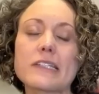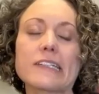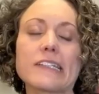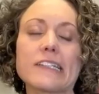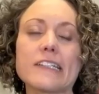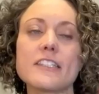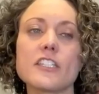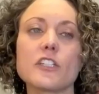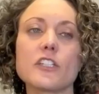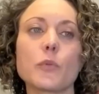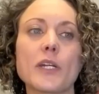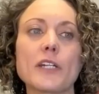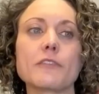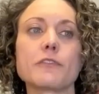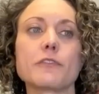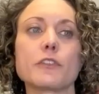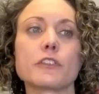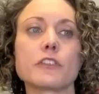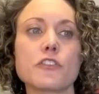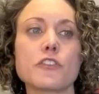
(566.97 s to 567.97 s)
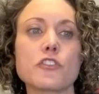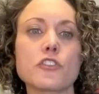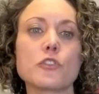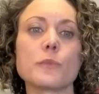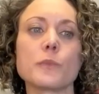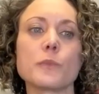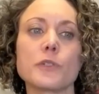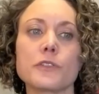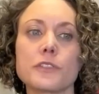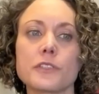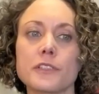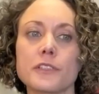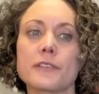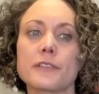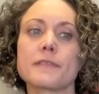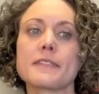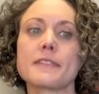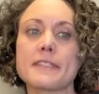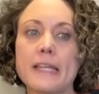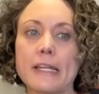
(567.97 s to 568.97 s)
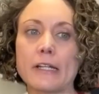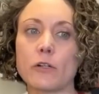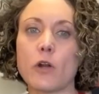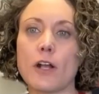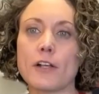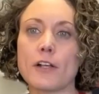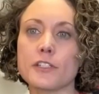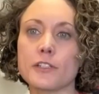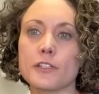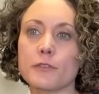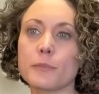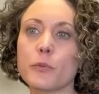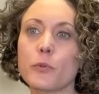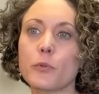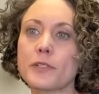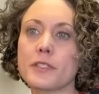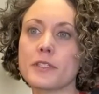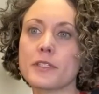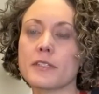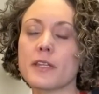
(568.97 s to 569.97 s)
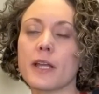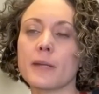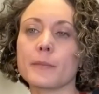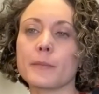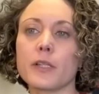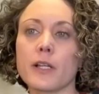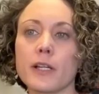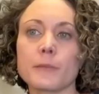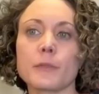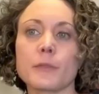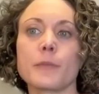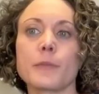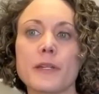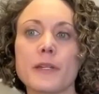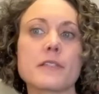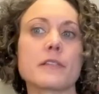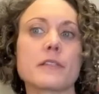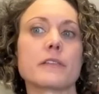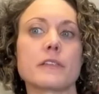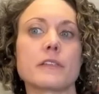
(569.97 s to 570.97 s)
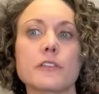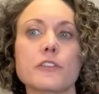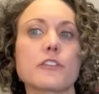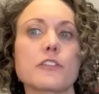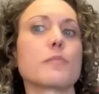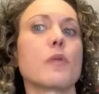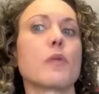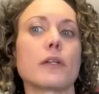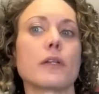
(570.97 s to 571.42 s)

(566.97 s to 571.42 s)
like an easy way for a consumer to set crossover points and time alignment, basically just